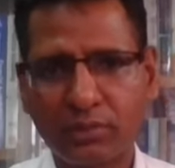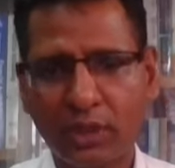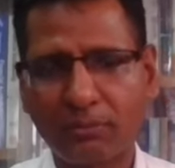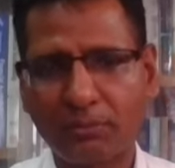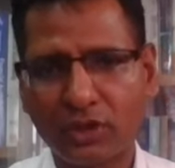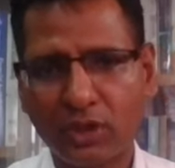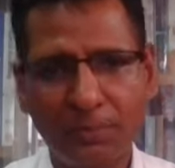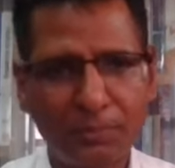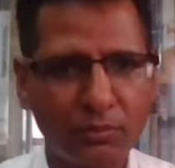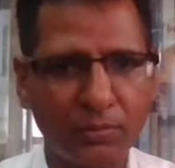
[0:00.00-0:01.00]
from
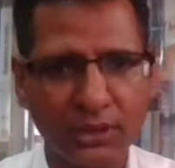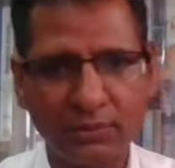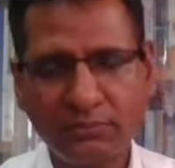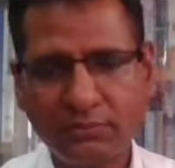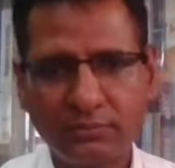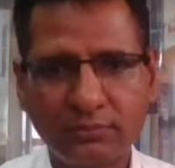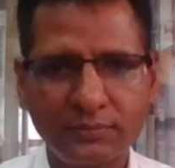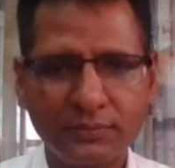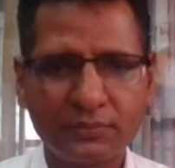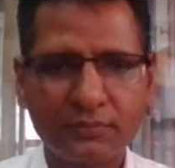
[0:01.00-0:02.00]
top to bottom,
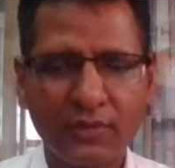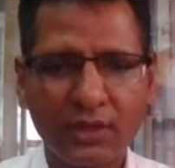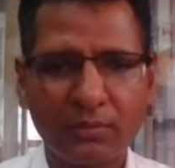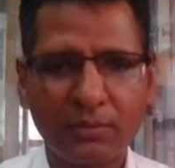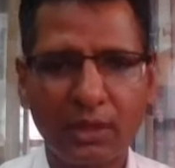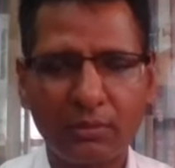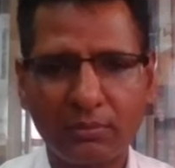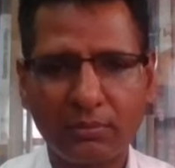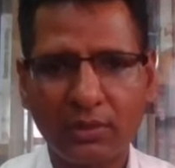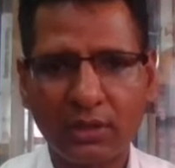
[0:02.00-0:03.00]
from